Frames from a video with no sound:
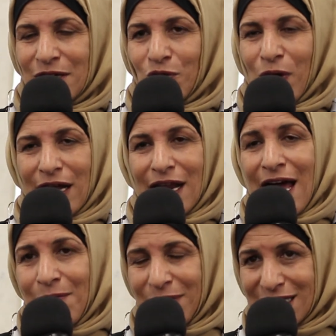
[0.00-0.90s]
While
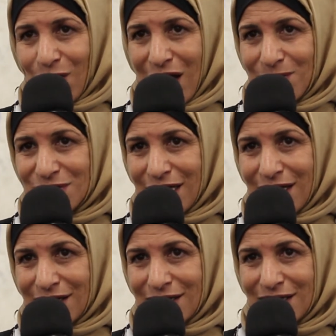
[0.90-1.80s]
Ahmed Dawabshe,
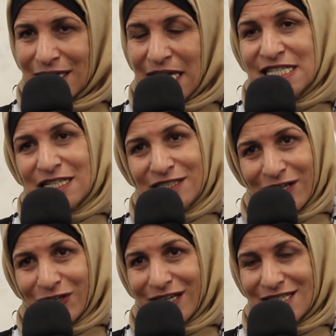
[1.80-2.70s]
he's a
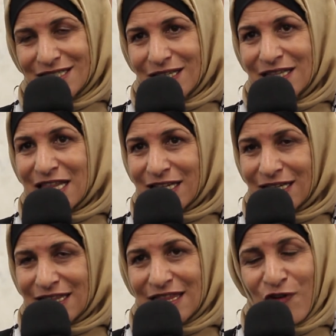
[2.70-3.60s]
terrorist. The
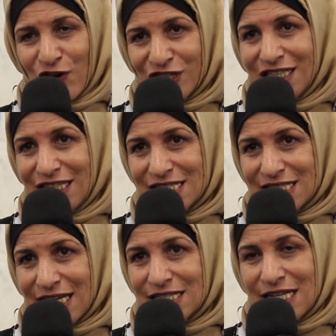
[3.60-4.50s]
14 years
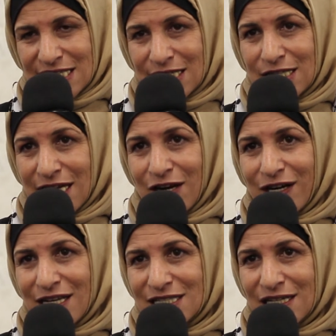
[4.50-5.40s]
kids is a
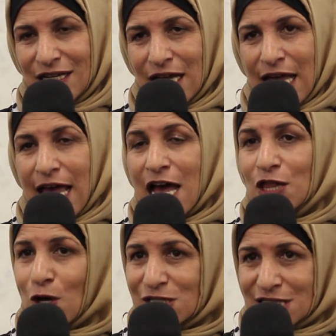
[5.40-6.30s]
terrorist, and
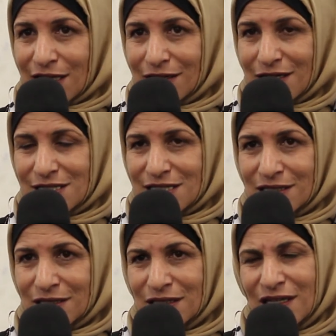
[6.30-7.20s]
those settlers
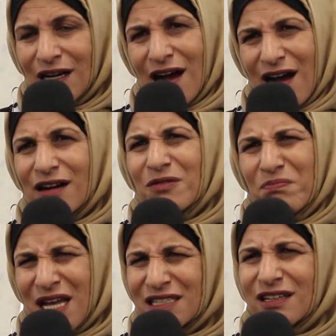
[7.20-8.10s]
are
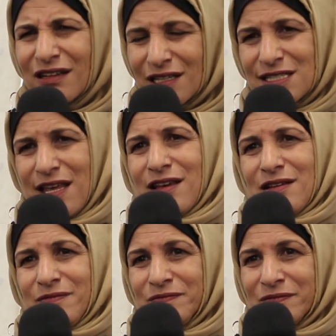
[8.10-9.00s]
mentally sick.
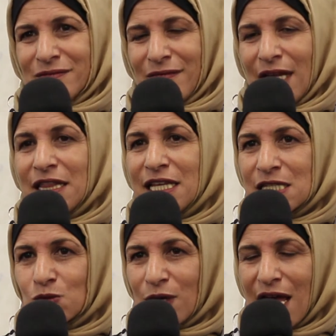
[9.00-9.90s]
And this
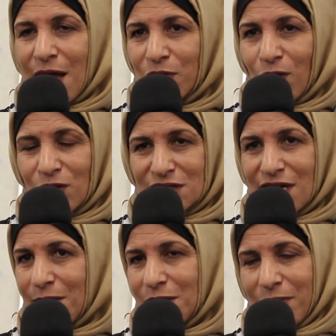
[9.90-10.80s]
is what happened all the
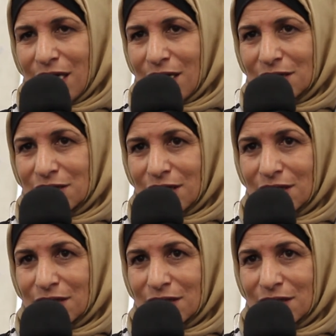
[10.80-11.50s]
time in my country.